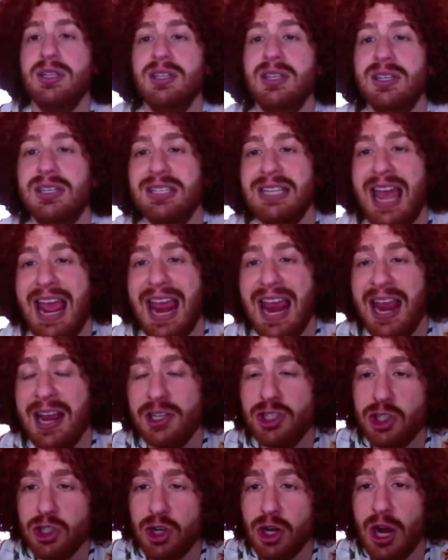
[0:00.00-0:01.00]
to
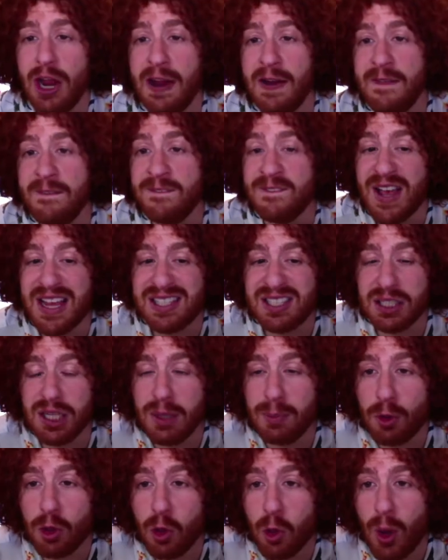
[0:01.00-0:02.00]
answer an
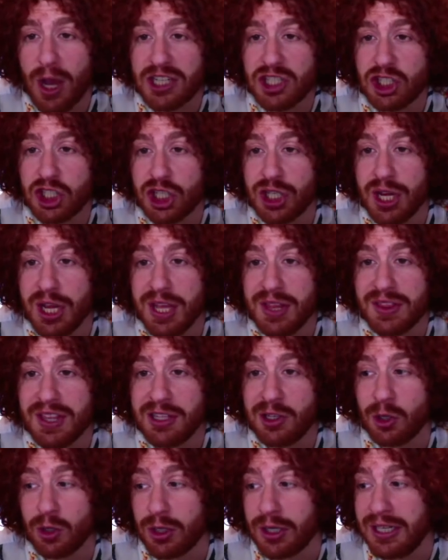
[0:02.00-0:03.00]
investigable question that
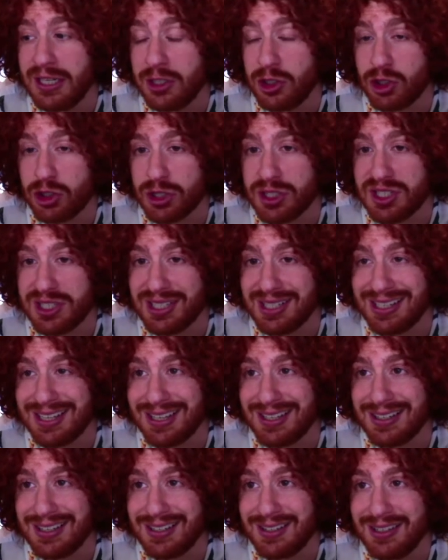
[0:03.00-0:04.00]
you're interested in.
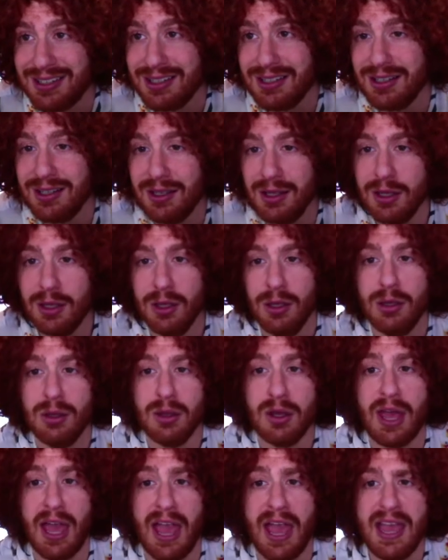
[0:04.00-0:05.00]

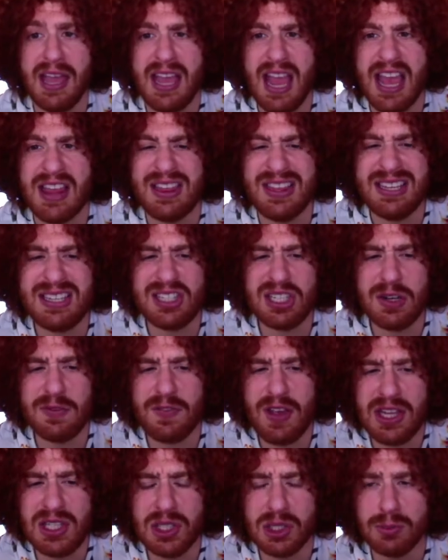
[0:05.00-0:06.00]
Okay? And this
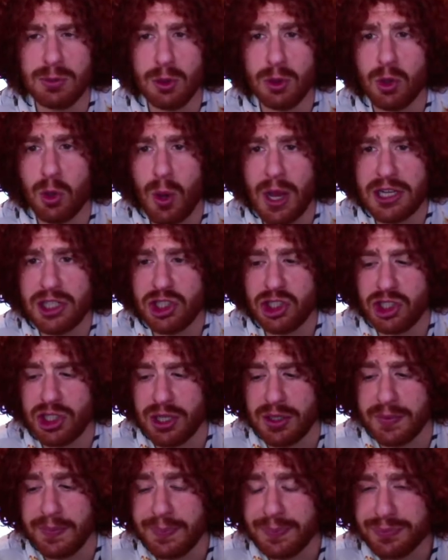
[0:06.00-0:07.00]
investigable question
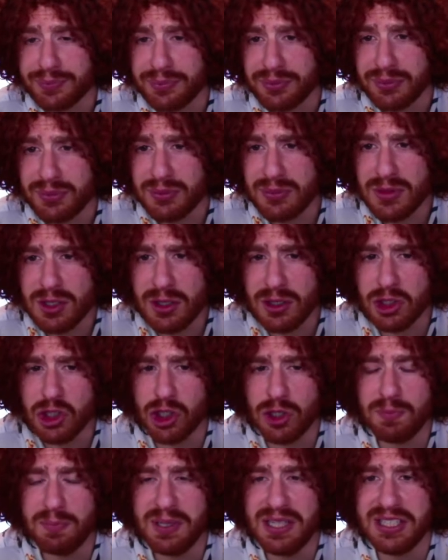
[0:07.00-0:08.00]

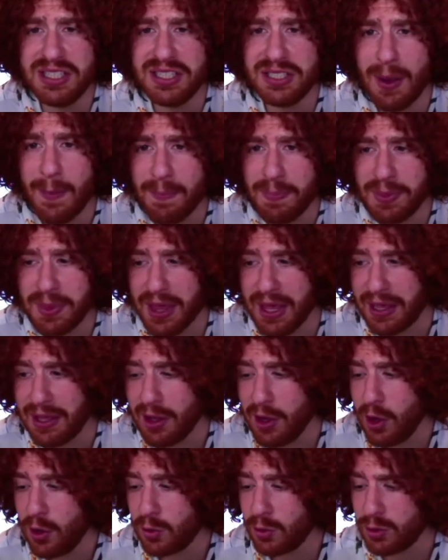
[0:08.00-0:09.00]
should be something
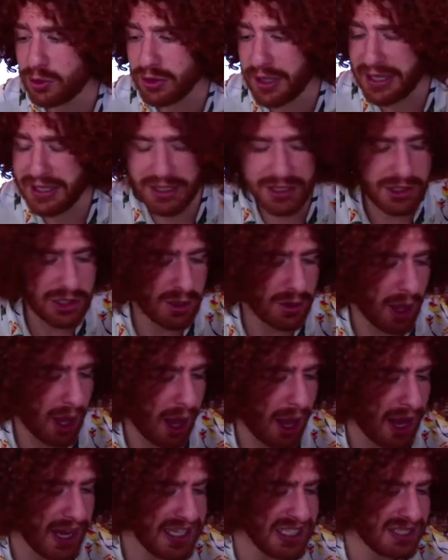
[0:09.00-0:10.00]
related to the
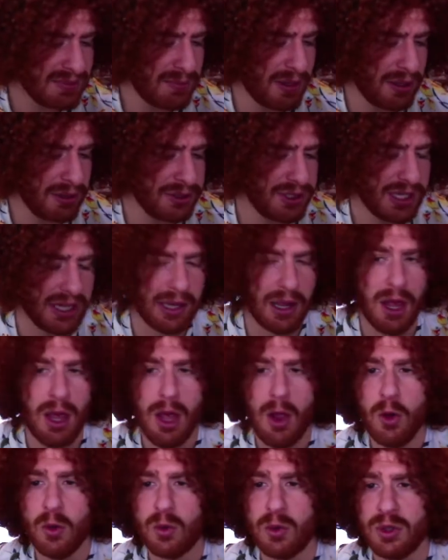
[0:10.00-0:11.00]
ice melting,
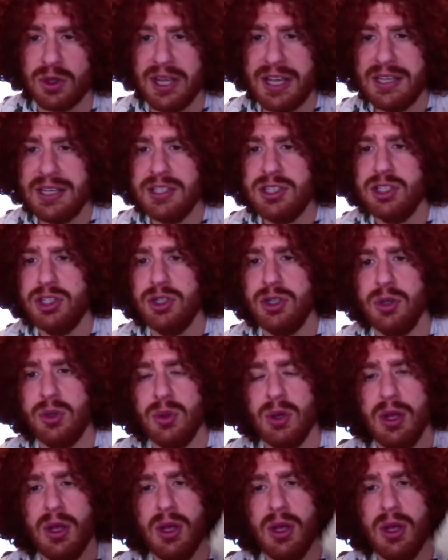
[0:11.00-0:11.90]
related to